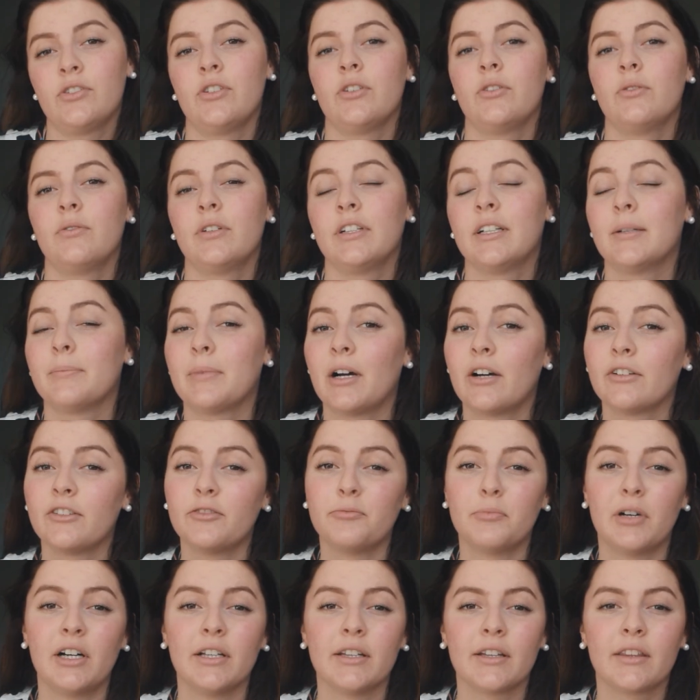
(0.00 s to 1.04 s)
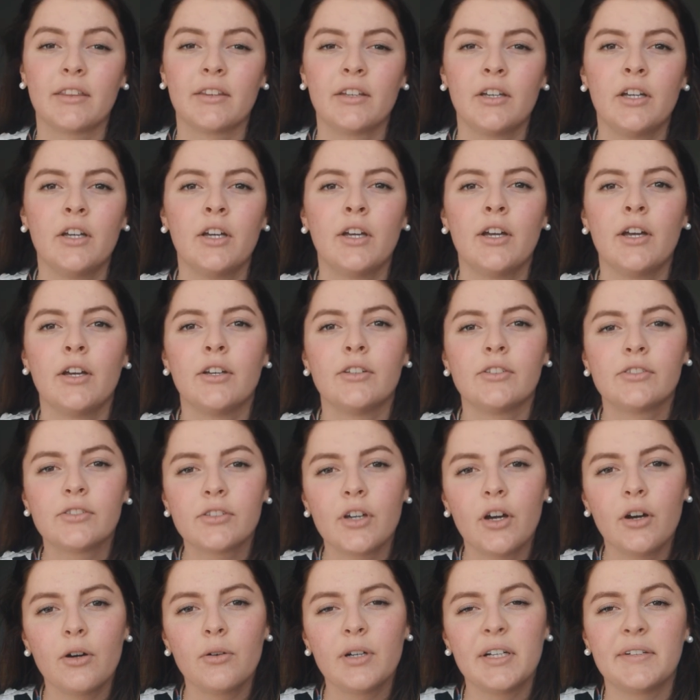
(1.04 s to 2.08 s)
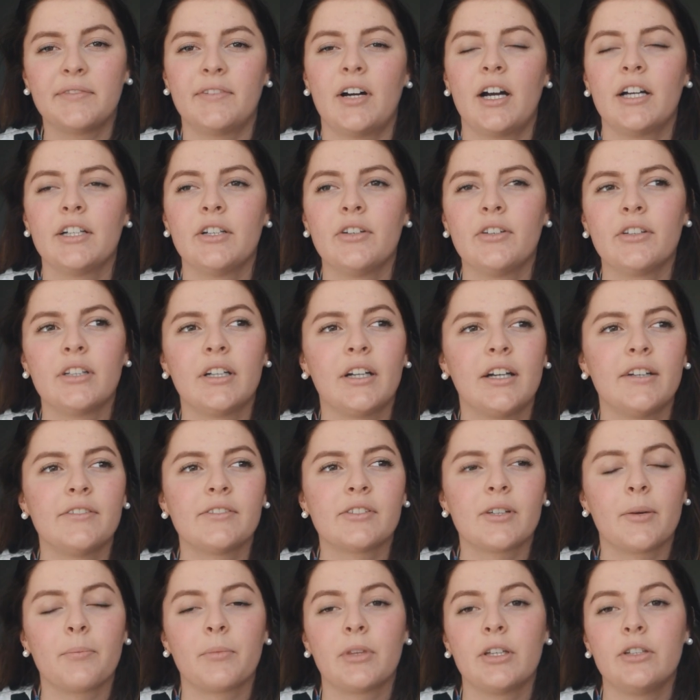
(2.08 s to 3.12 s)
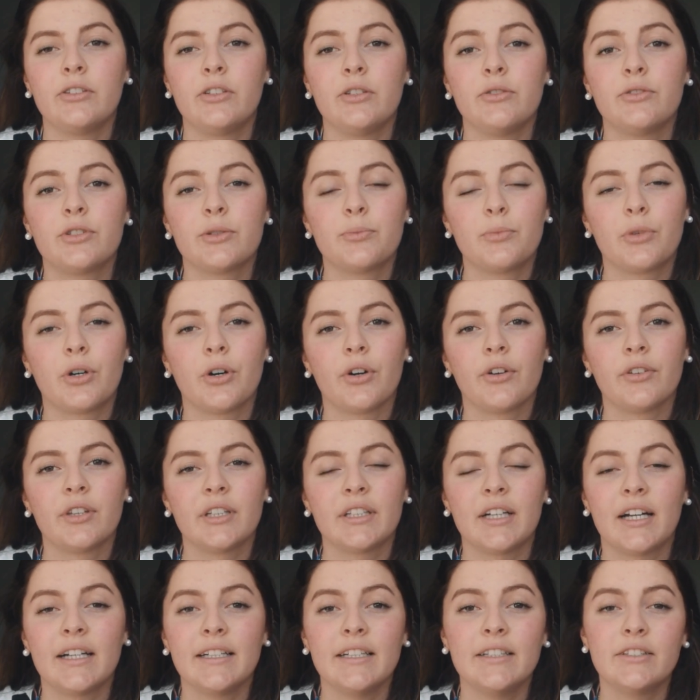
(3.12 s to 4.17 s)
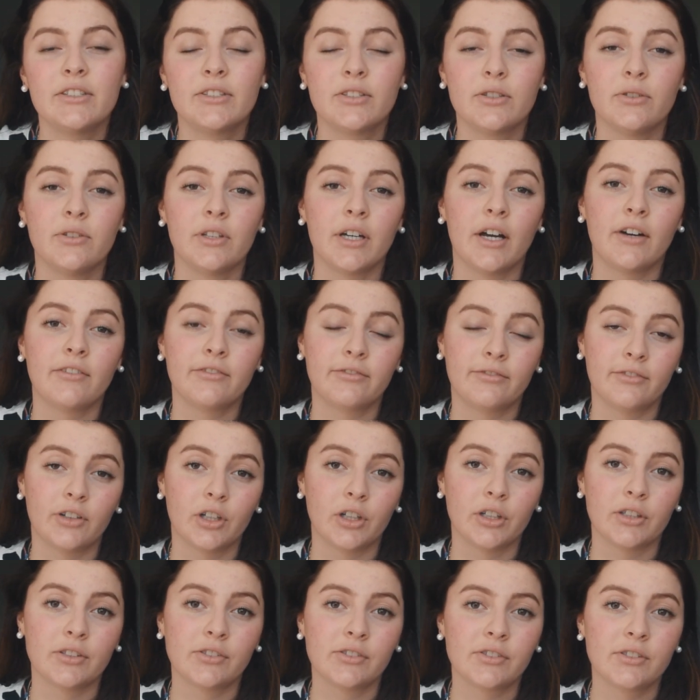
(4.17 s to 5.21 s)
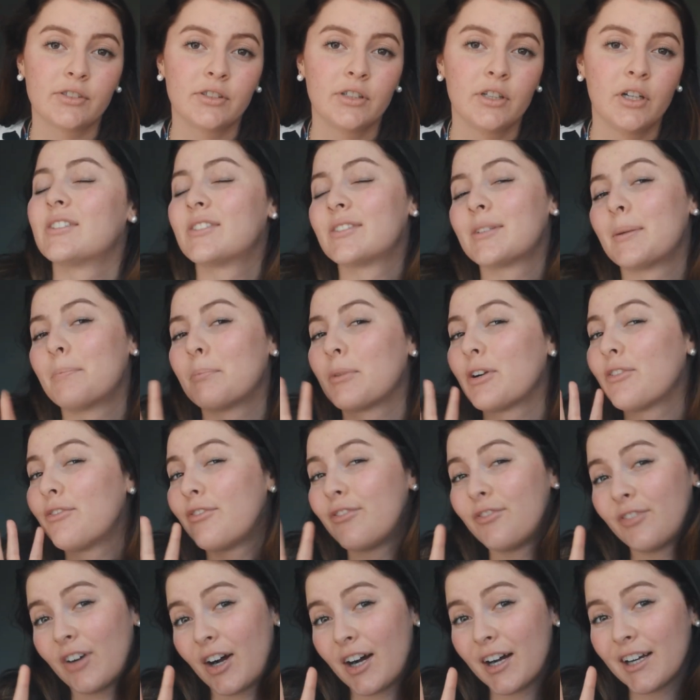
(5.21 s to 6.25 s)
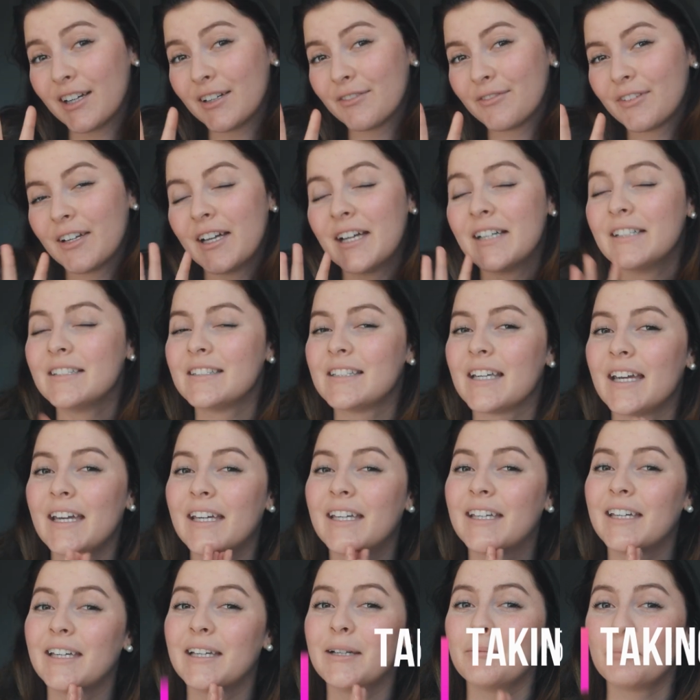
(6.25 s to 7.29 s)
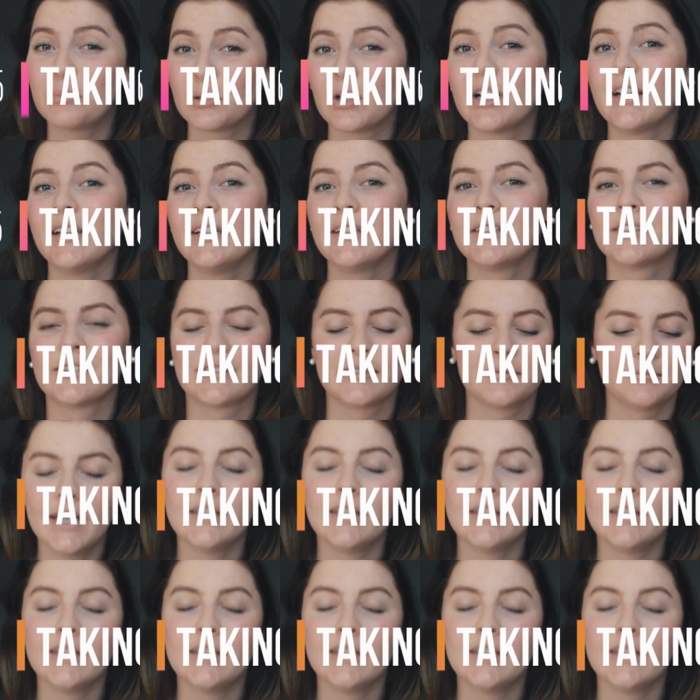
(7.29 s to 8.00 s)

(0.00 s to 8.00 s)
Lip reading: due in about a month. So if I know that I have something due tomorrow, then I need to do that first. Just number 5, taking breaks.